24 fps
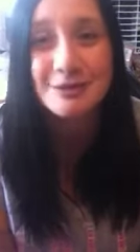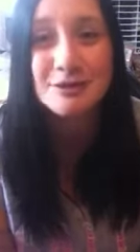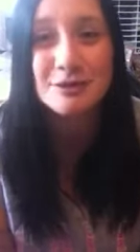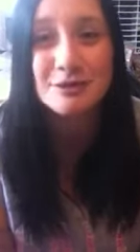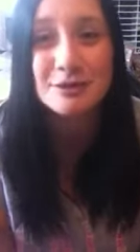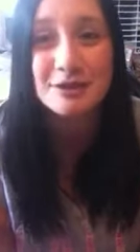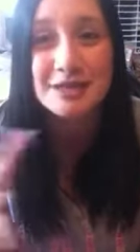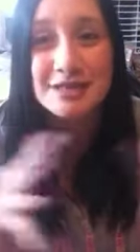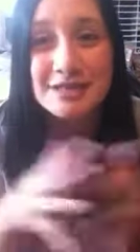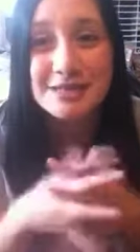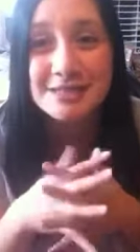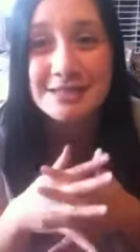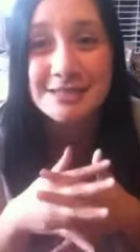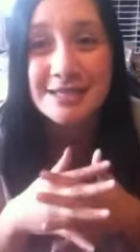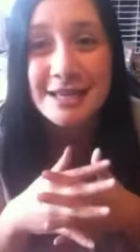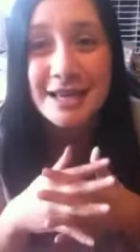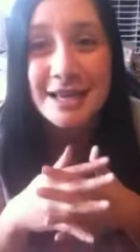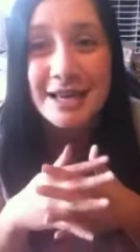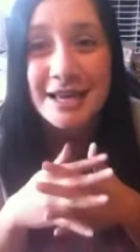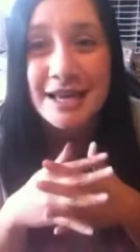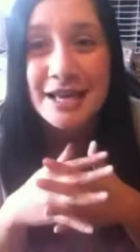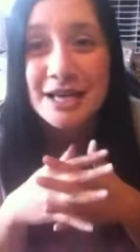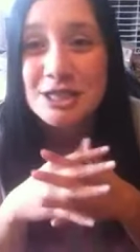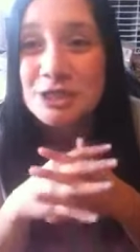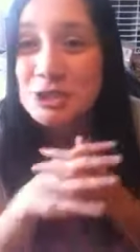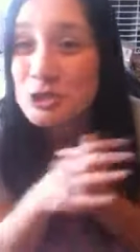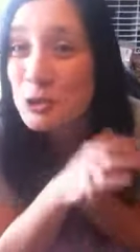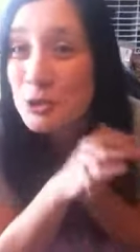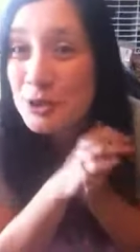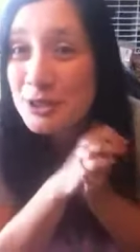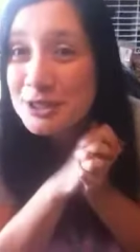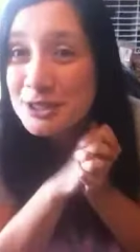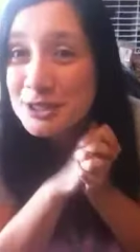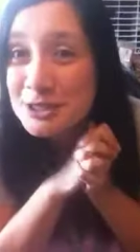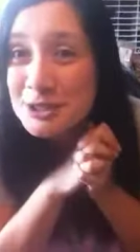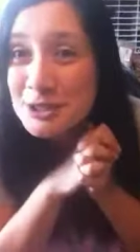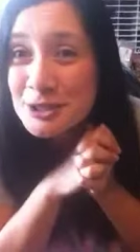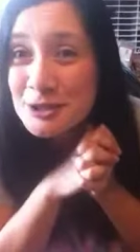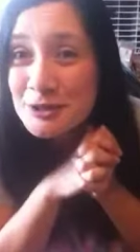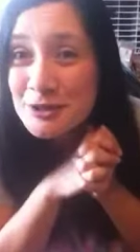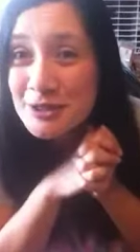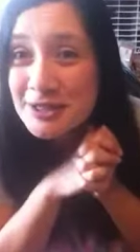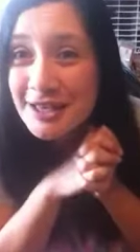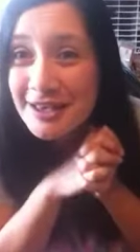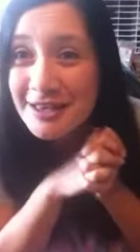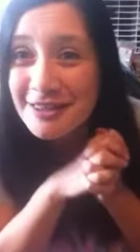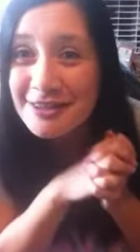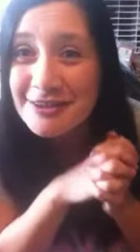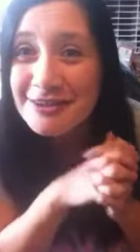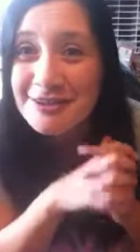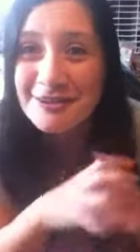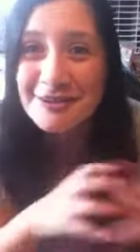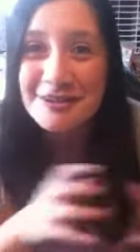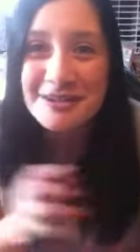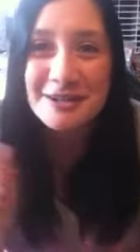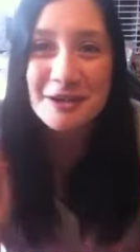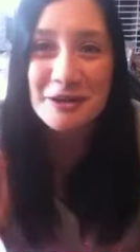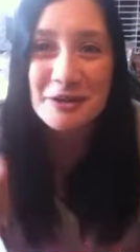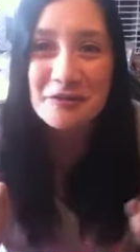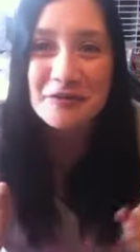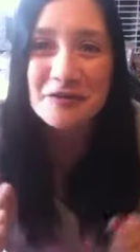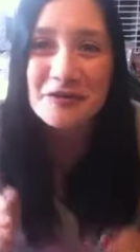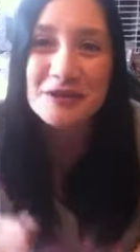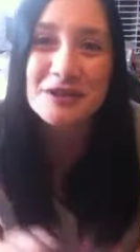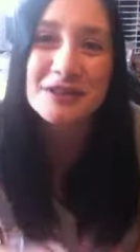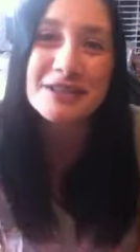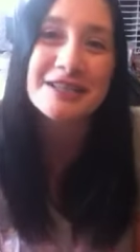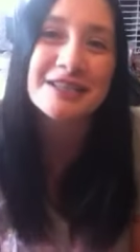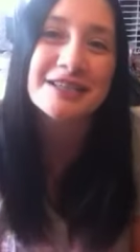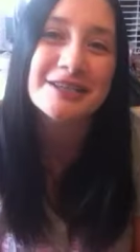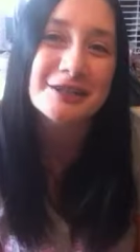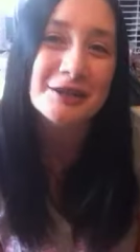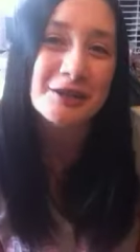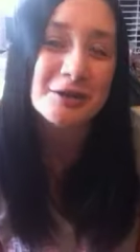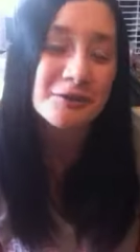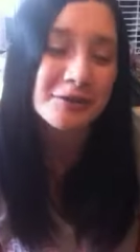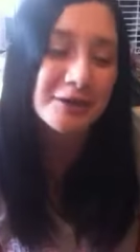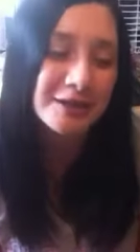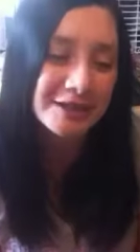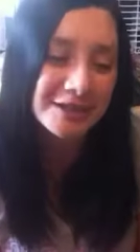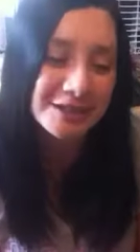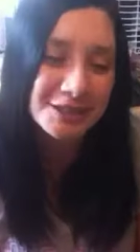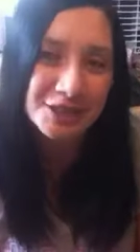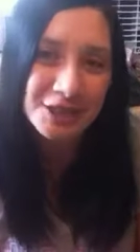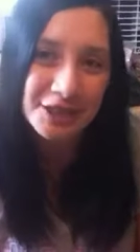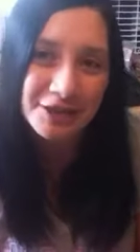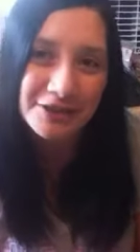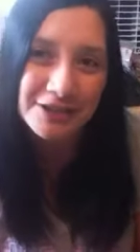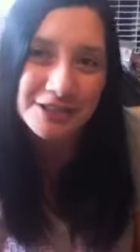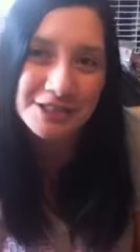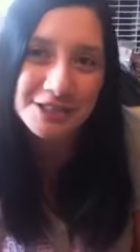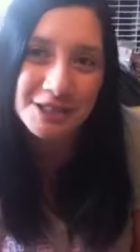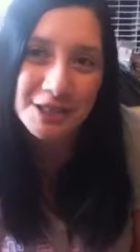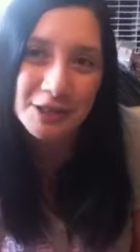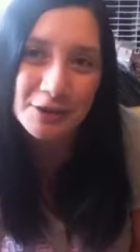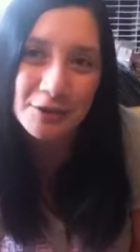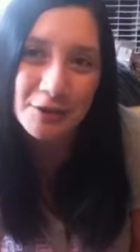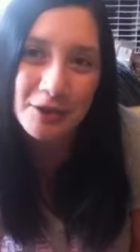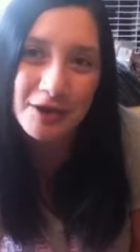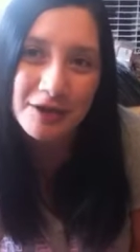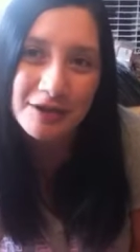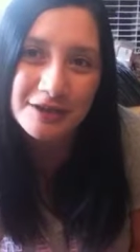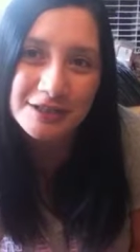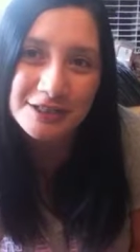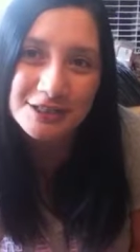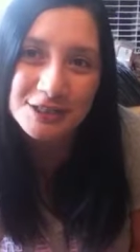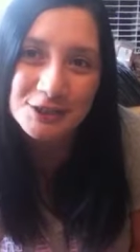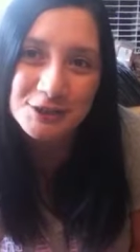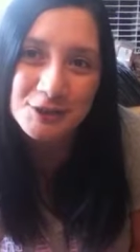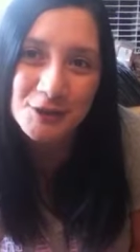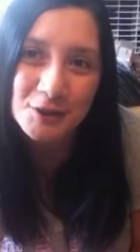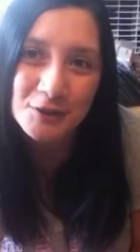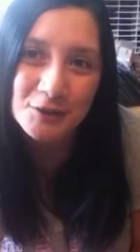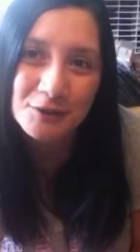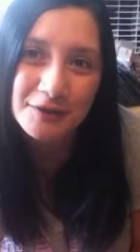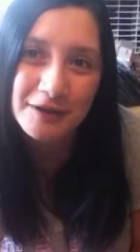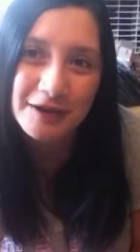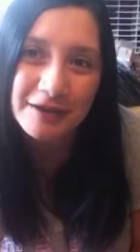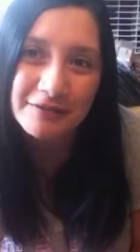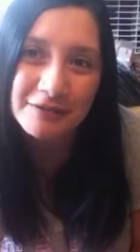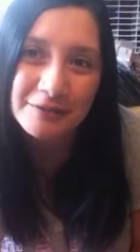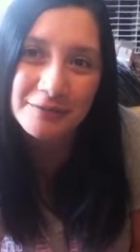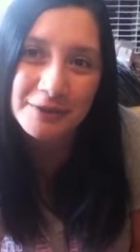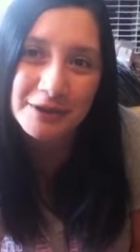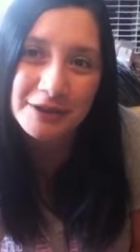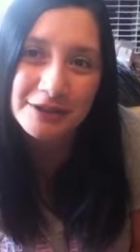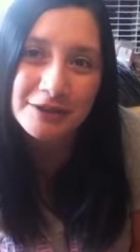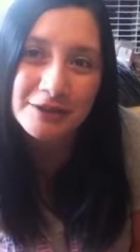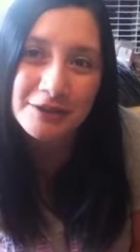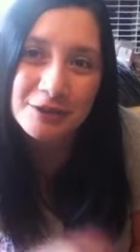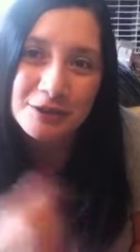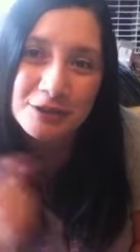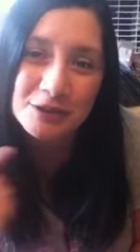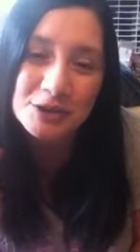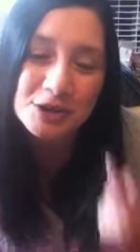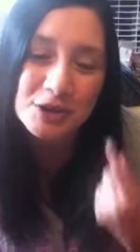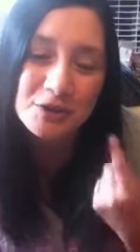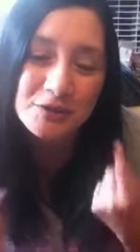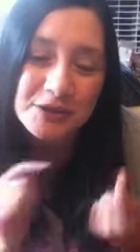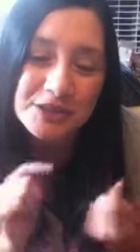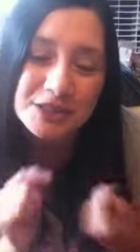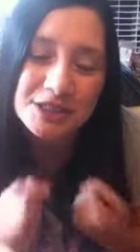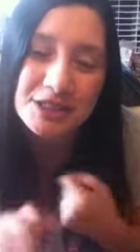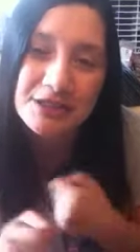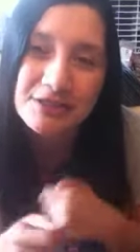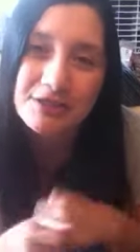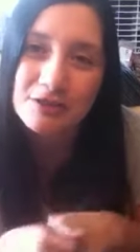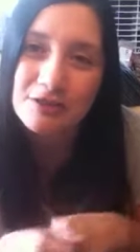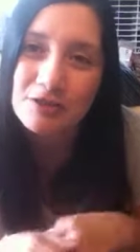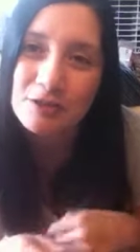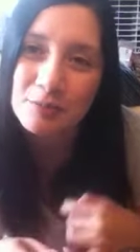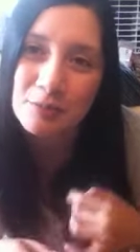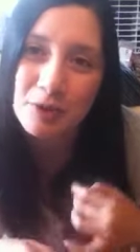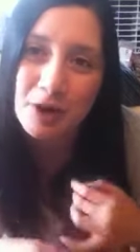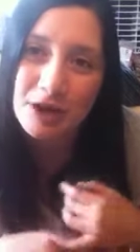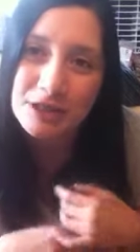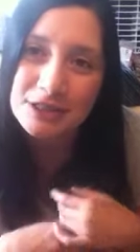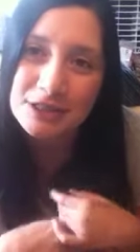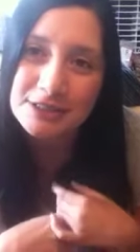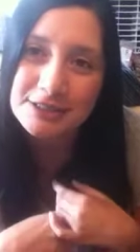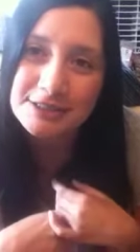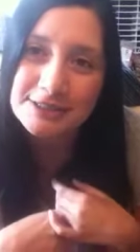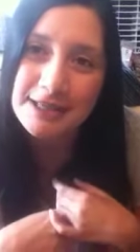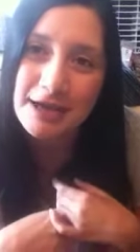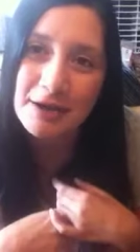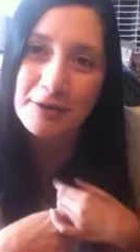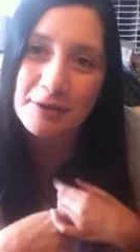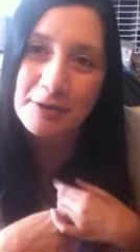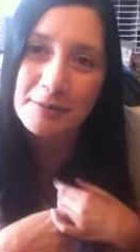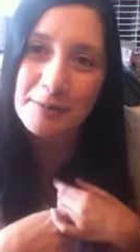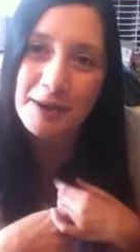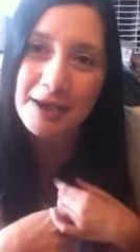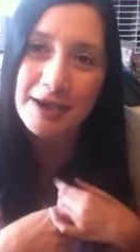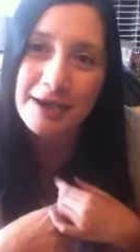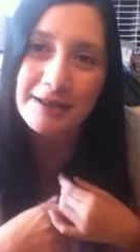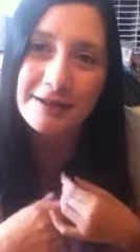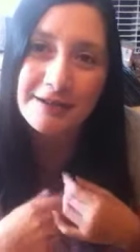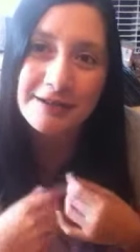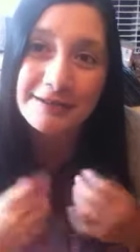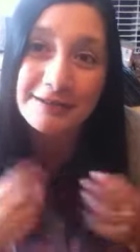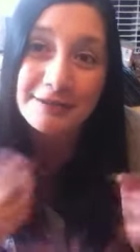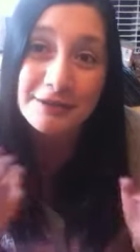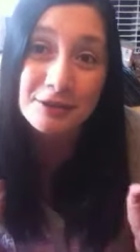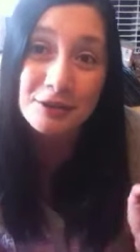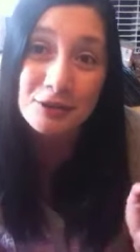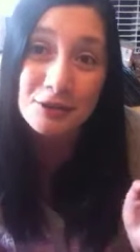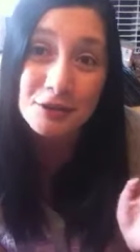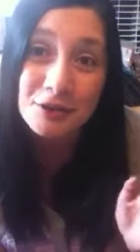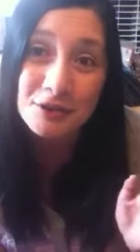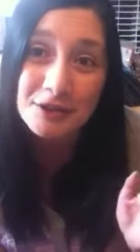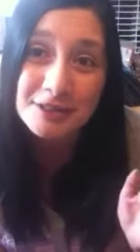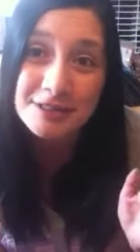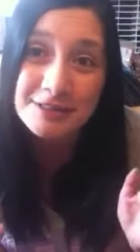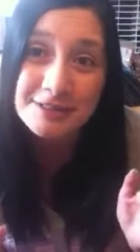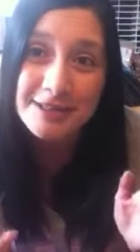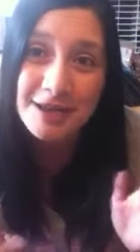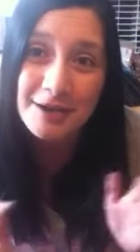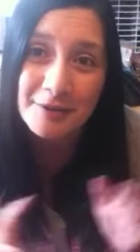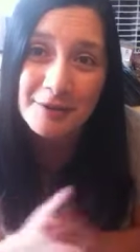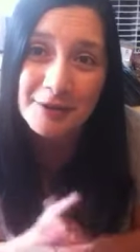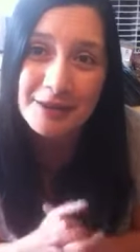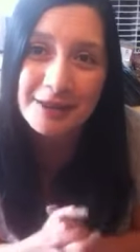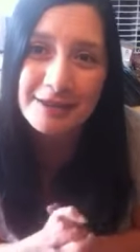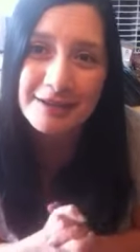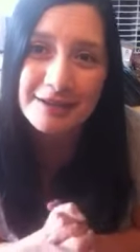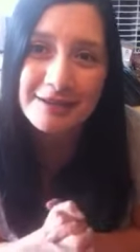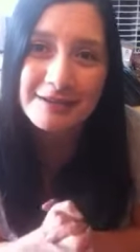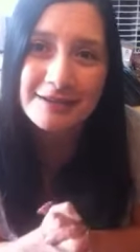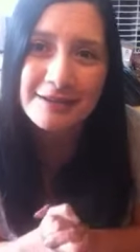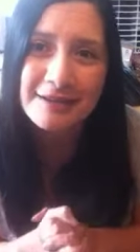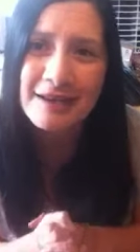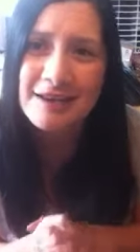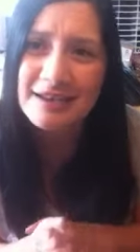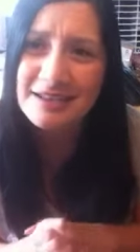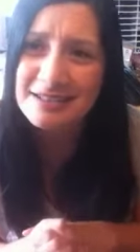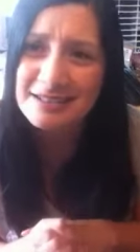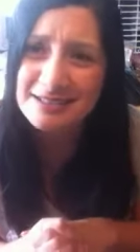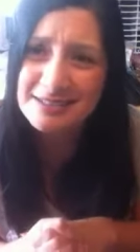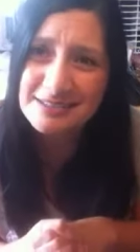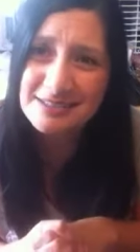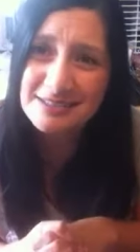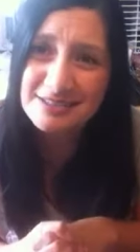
So let's join the two together and hopefully, you know, we can cheer each other on and show everybody, you know, show each other the projects that we made and the new goodies that we get cuz